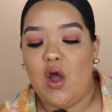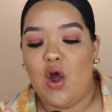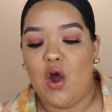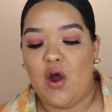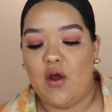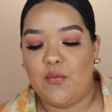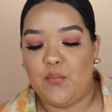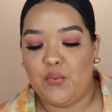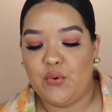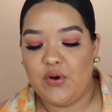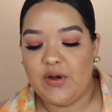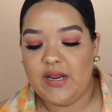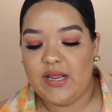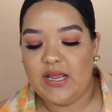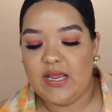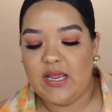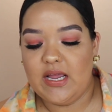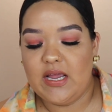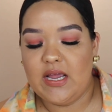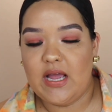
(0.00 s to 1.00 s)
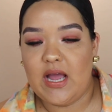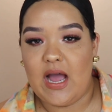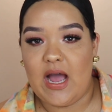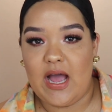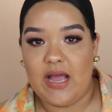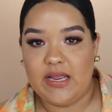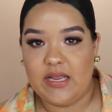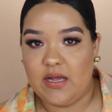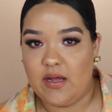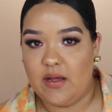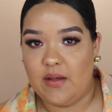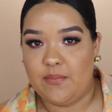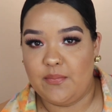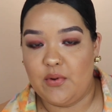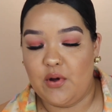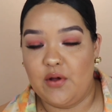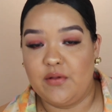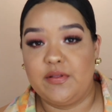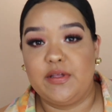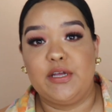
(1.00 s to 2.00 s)
are pretty high up
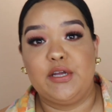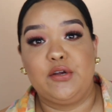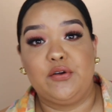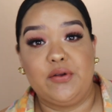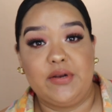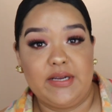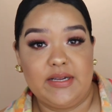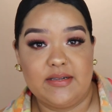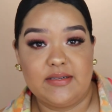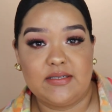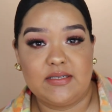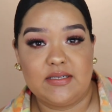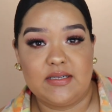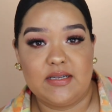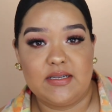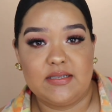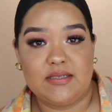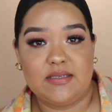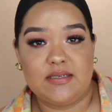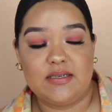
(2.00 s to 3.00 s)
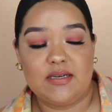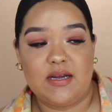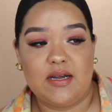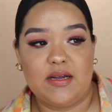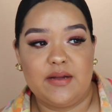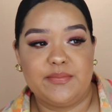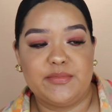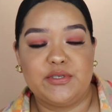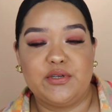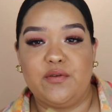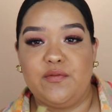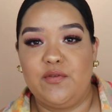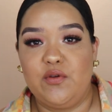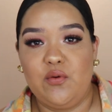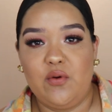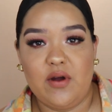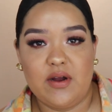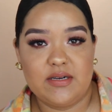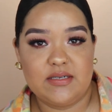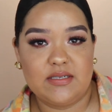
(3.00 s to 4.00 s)
on the ingredients list. So if
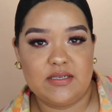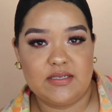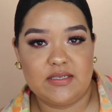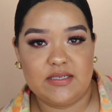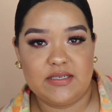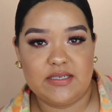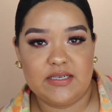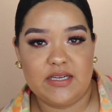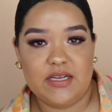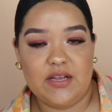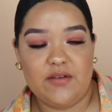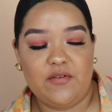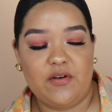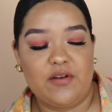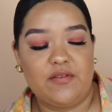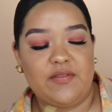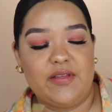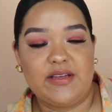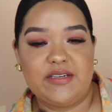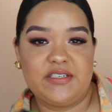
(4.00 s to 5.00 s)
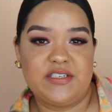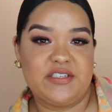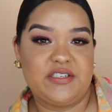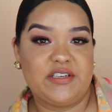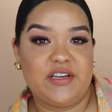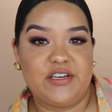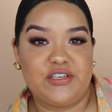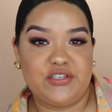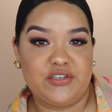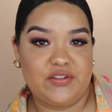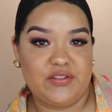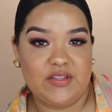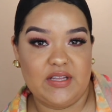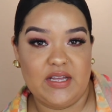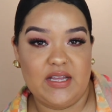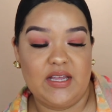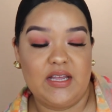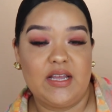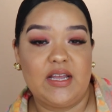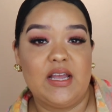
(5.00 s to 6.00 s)
you are sensitive, or if that's just not your
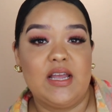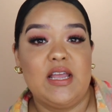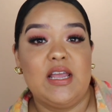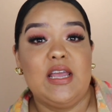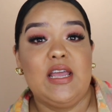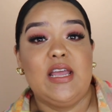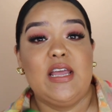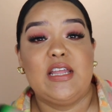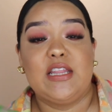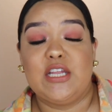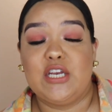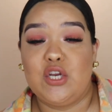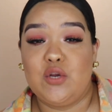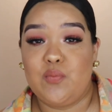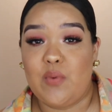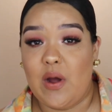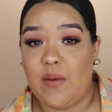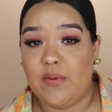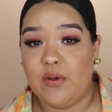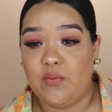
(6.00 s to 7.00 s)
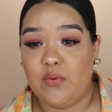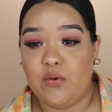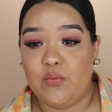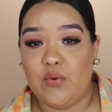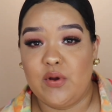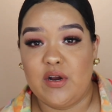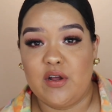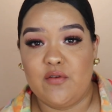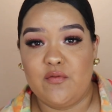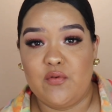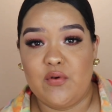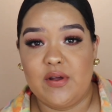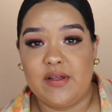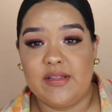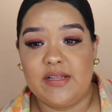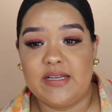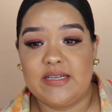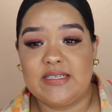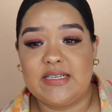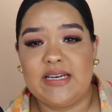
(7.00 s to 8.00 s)
thing, then you probably would want to
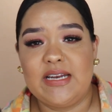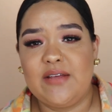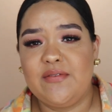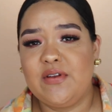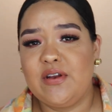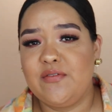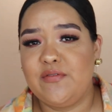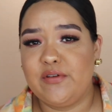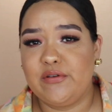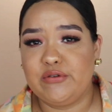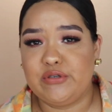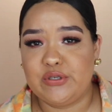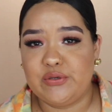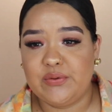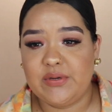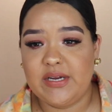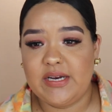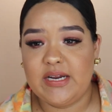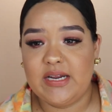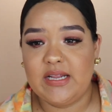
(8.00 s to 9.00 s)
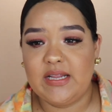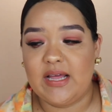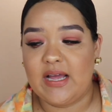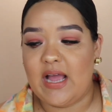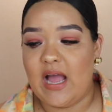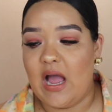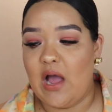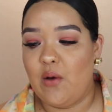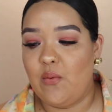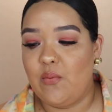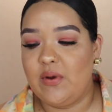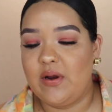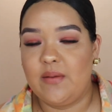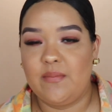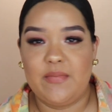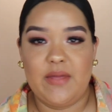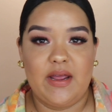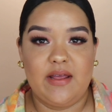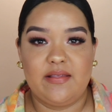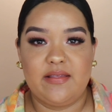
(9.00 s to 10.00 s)
avoid this. And even if you do get it, like, I
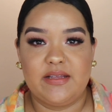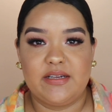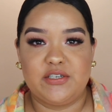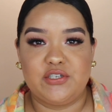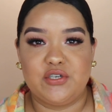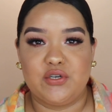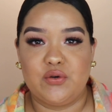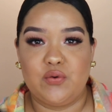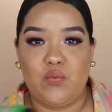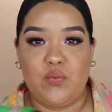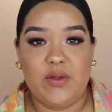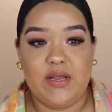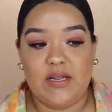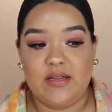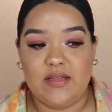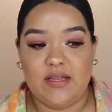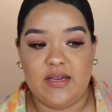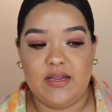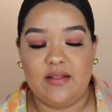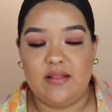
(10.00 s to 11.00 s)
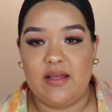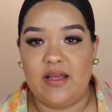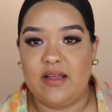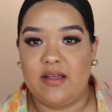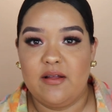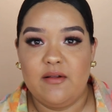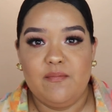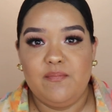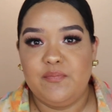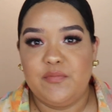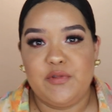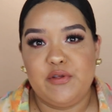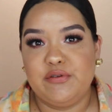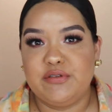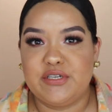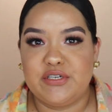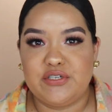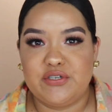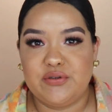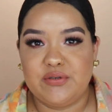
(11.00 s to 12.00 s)
wouldn't make this your weekly, like,
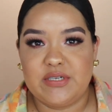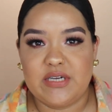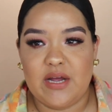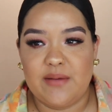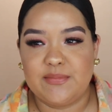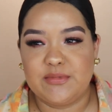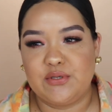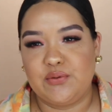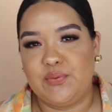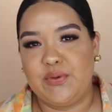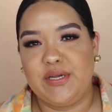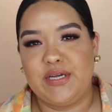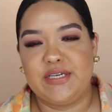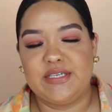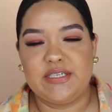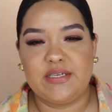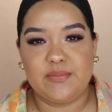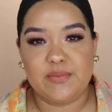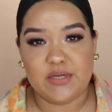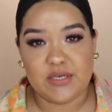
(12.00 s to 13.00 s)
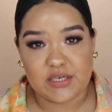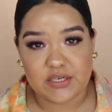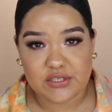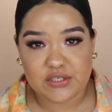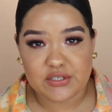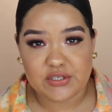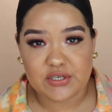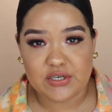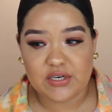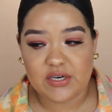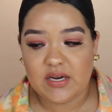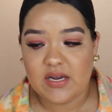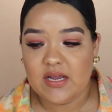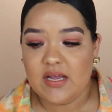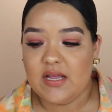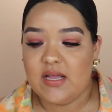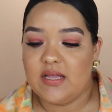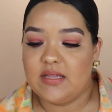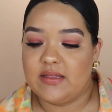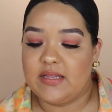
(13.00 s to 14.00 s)
use it 2 times a week deep conditioner.
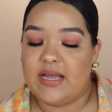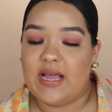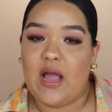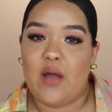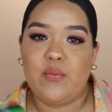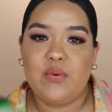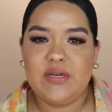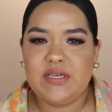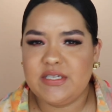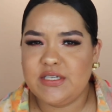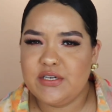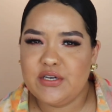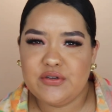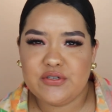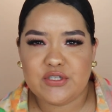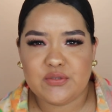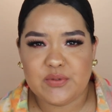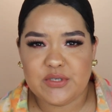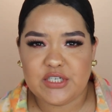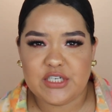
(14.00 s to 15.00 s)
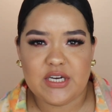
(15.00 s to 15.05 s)
Like, I would, you know, switch